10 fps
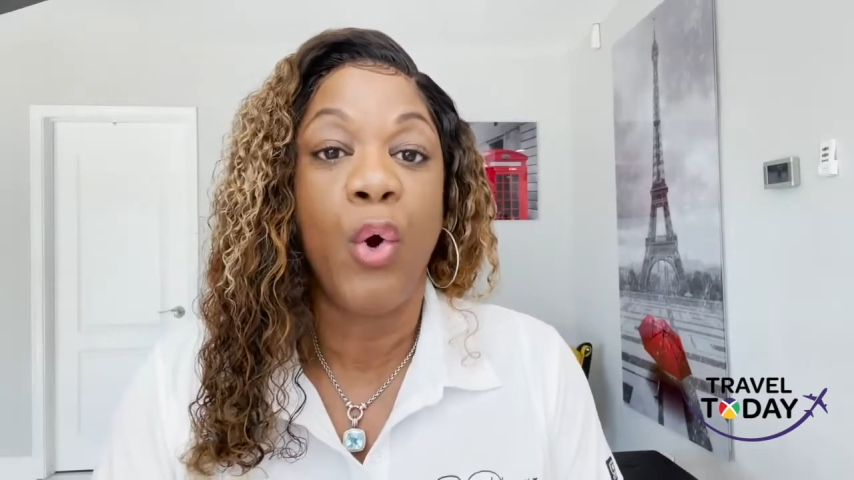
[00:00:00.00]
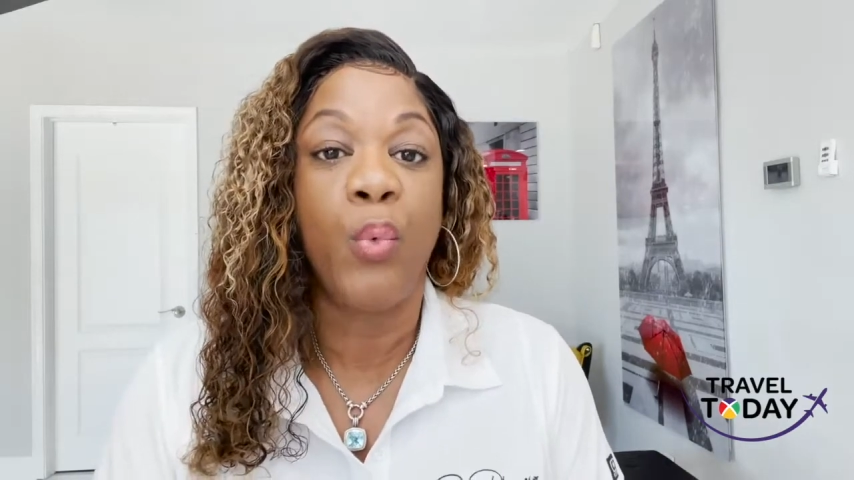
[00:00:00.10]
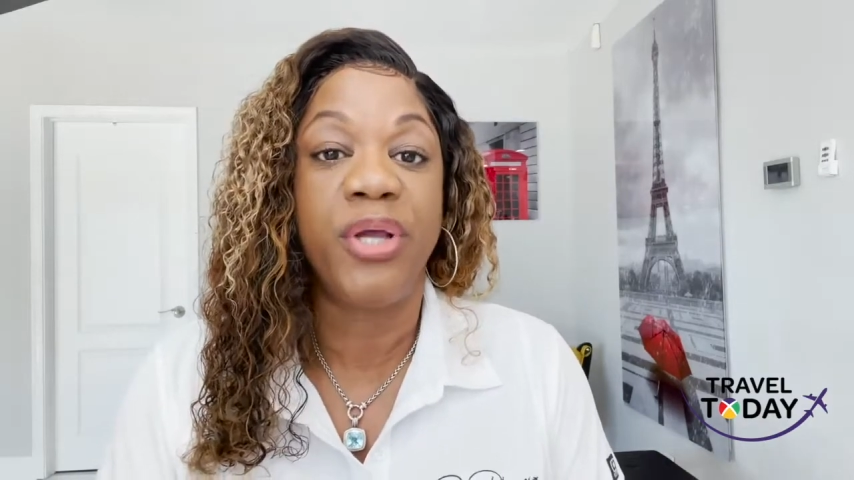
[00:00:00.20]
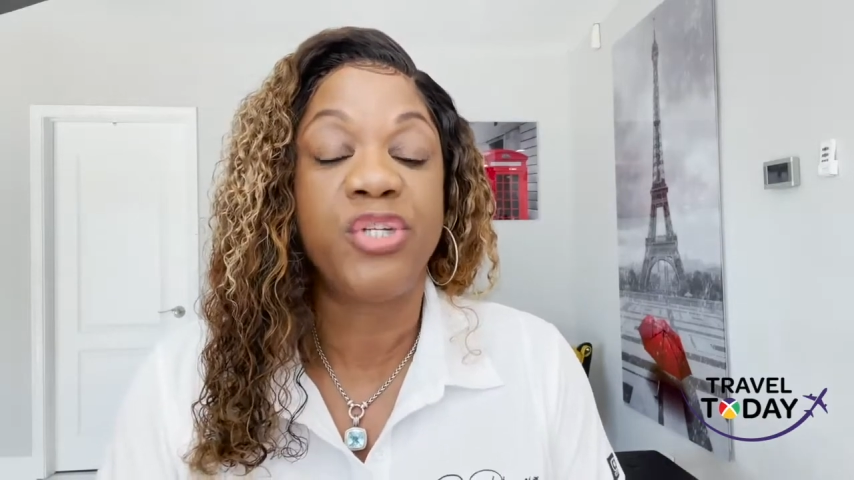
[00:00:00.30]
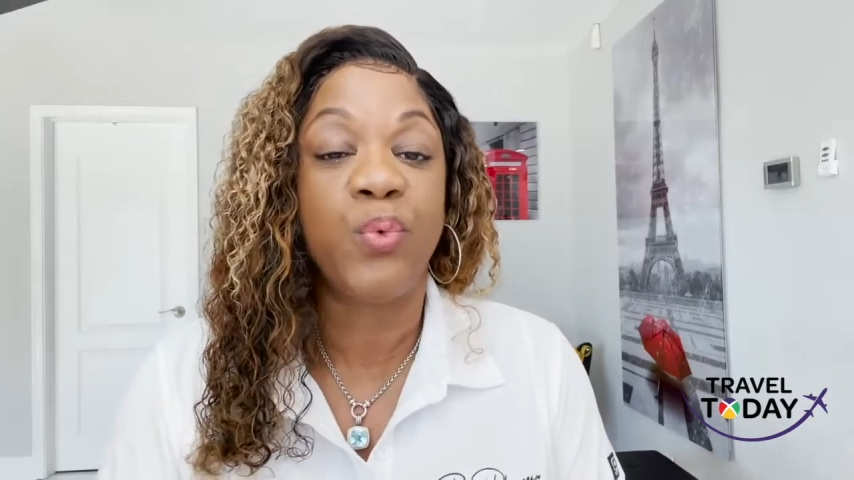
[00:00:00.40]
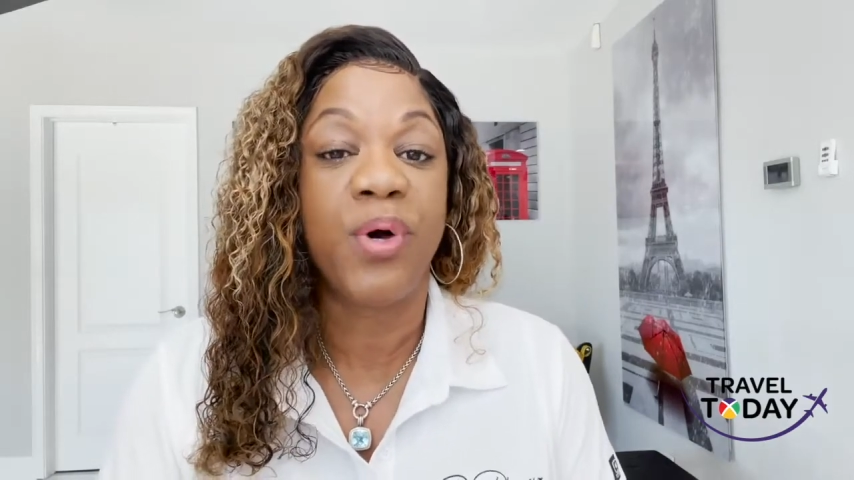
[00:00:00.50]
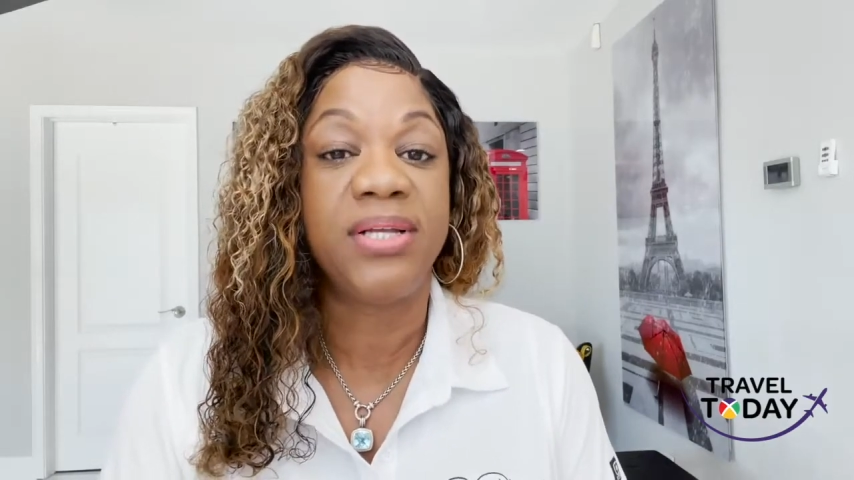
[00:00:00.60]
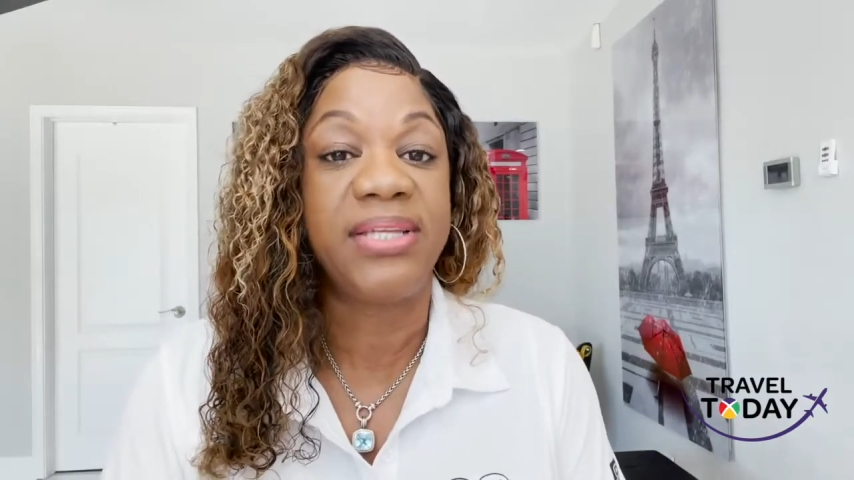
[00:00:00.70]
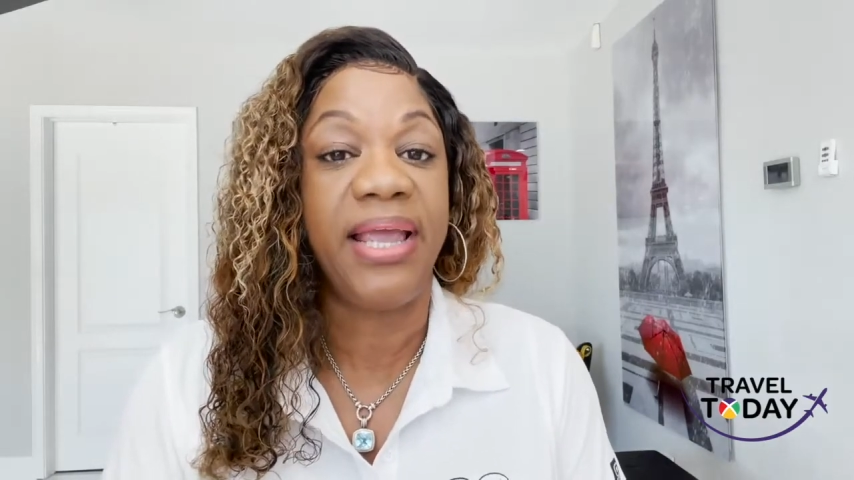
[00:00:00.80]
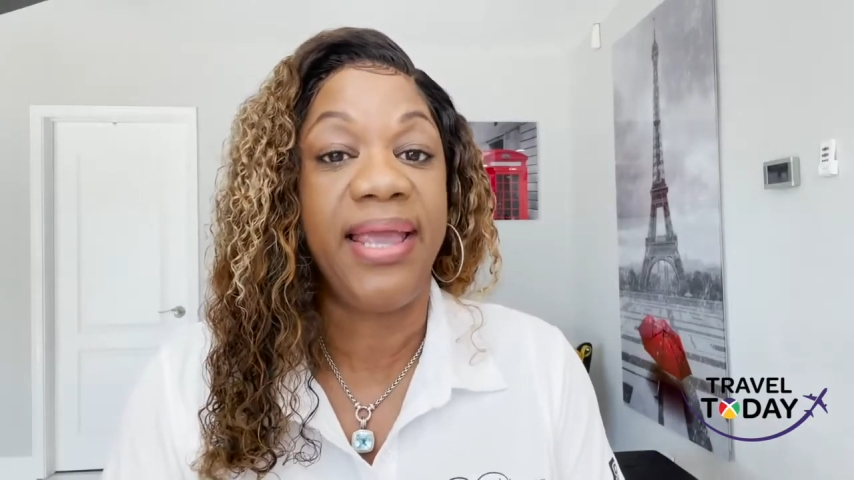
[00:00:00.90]
which
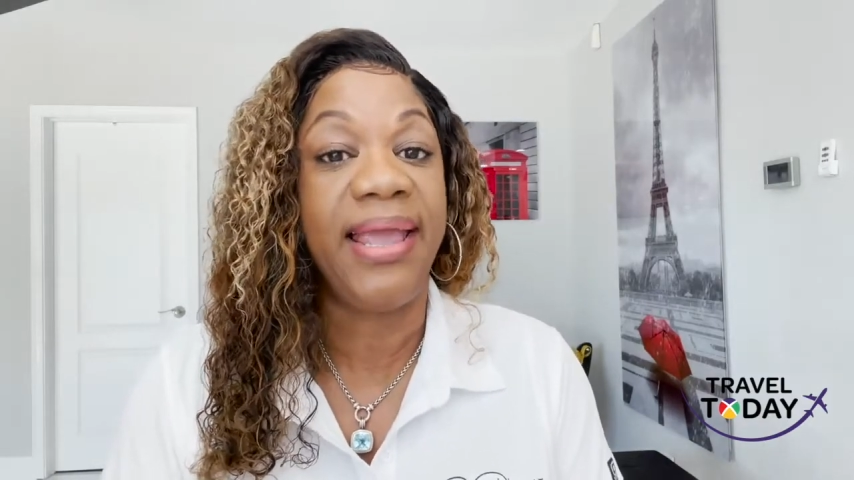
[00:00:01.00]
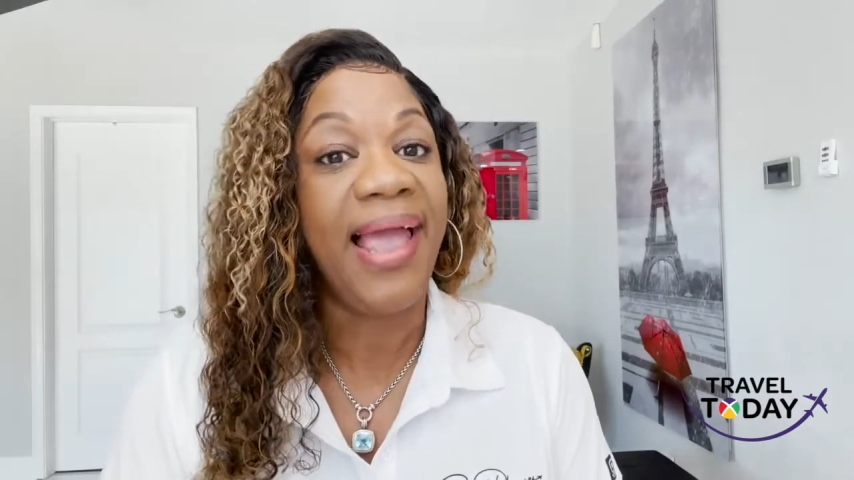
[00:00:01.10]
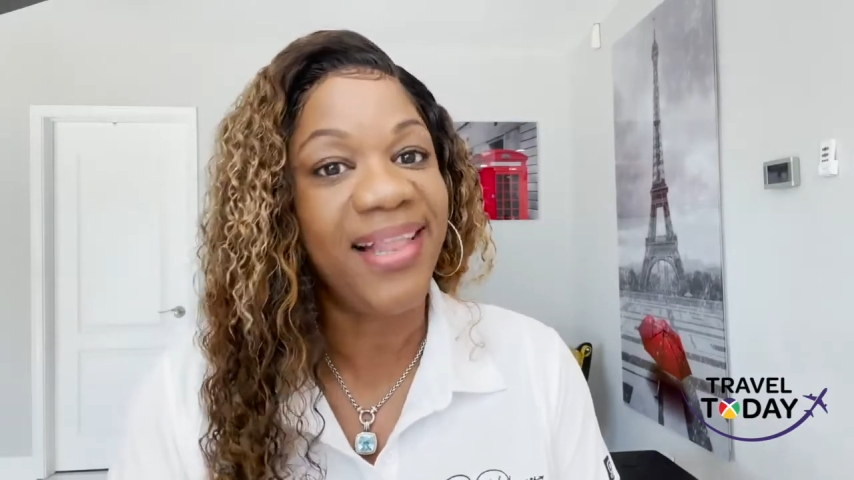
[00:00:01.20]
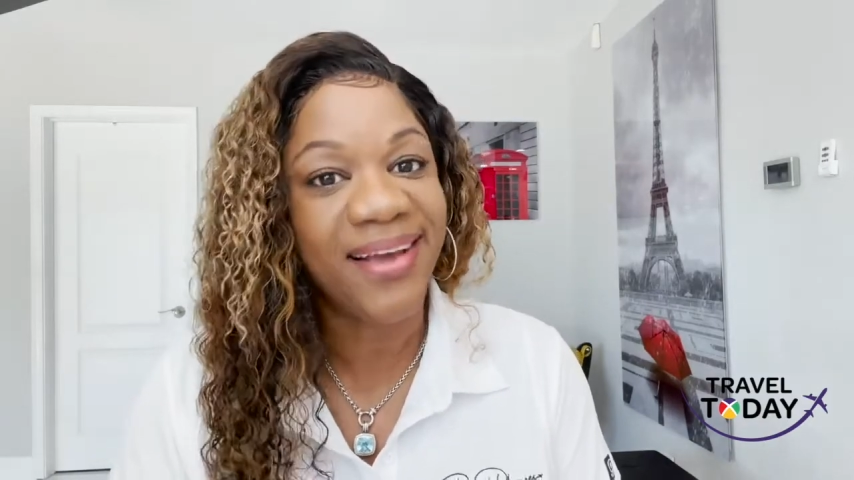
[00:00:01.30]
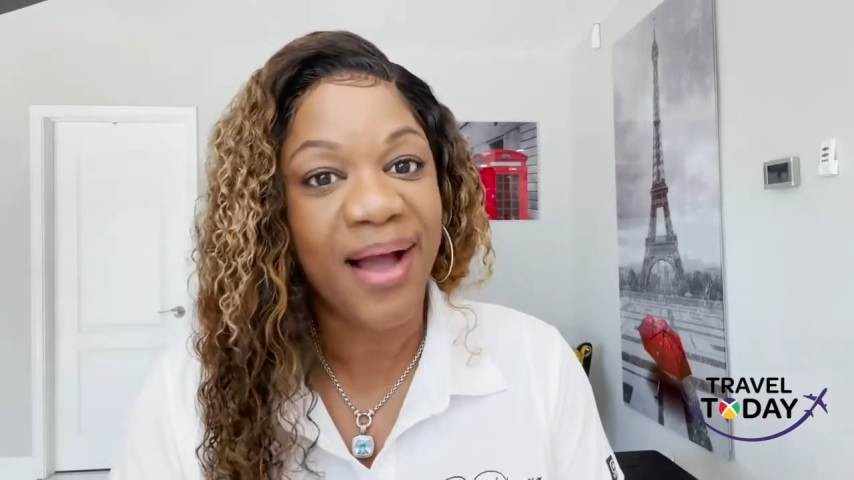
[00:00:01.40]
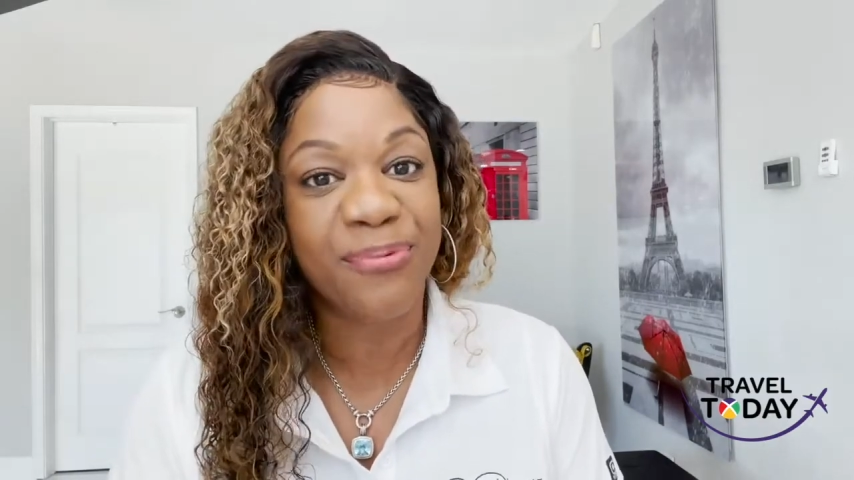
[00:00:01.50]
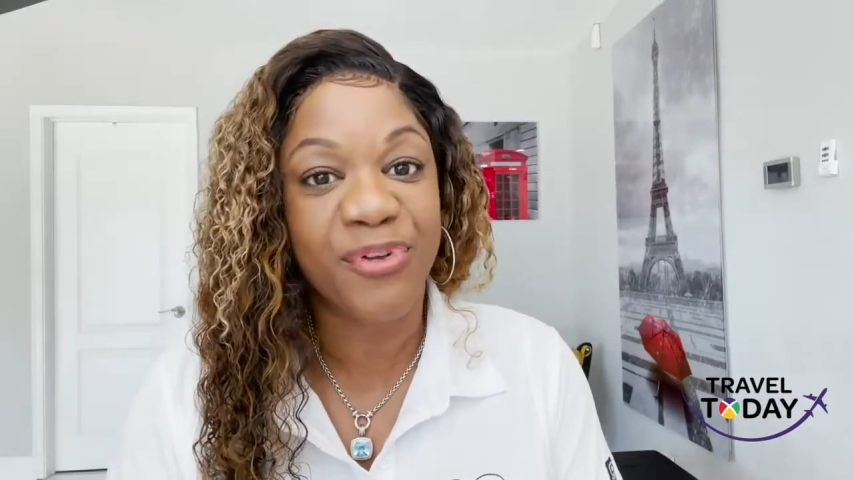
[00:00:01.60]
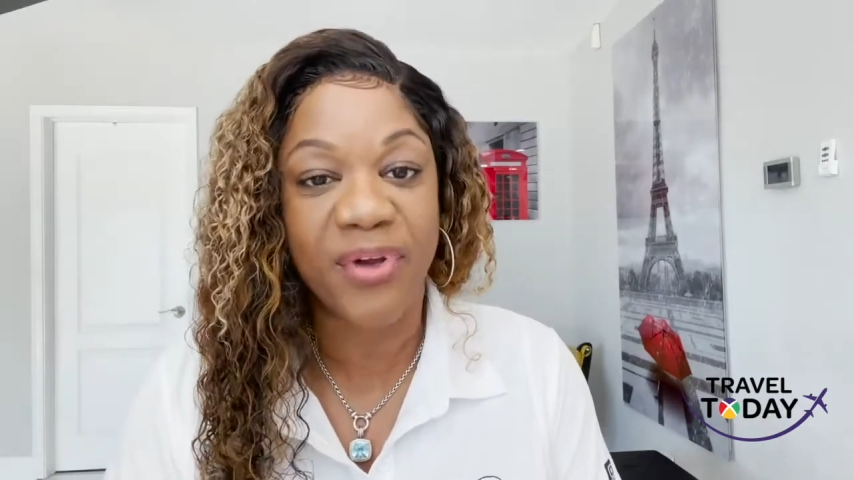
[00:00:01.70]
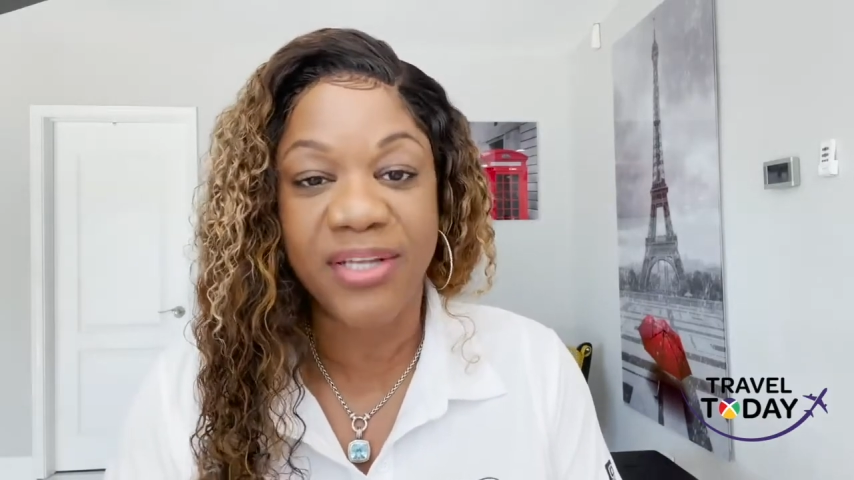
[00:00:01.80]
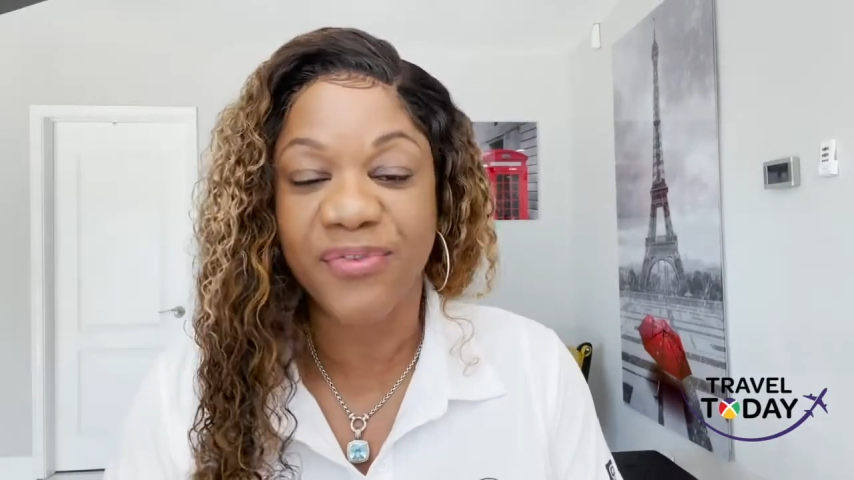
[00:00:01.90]
was a helicopter
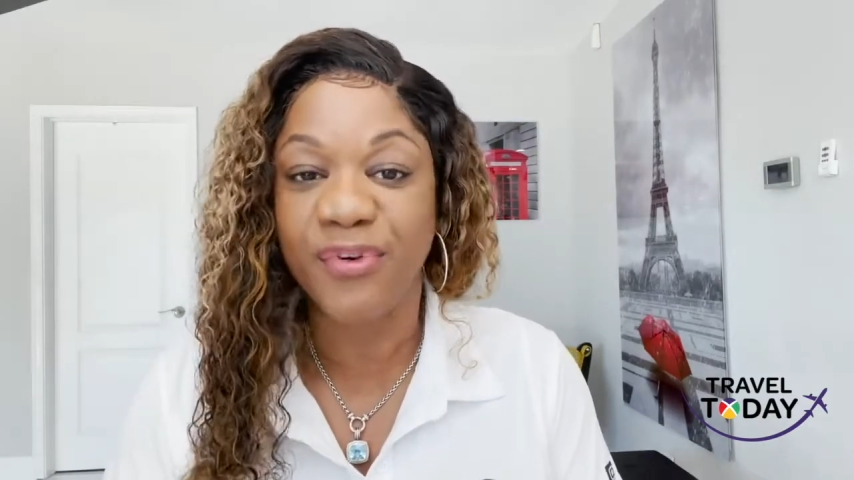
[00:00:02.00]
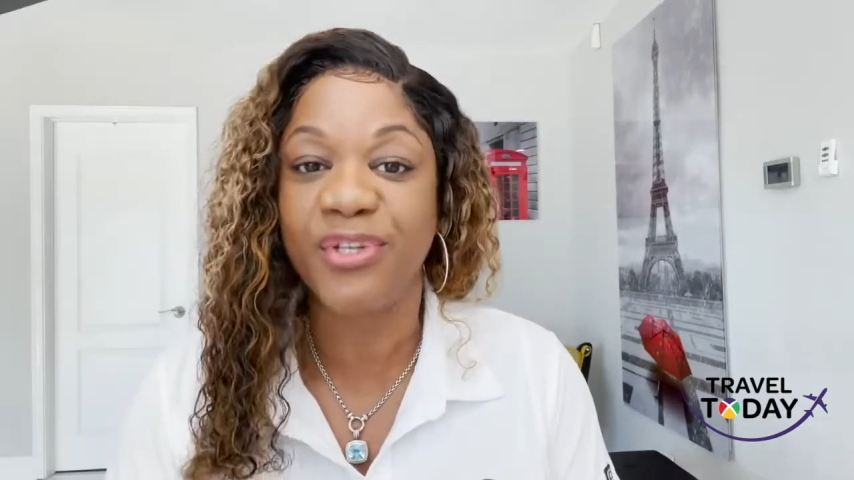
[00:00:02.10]
transfer.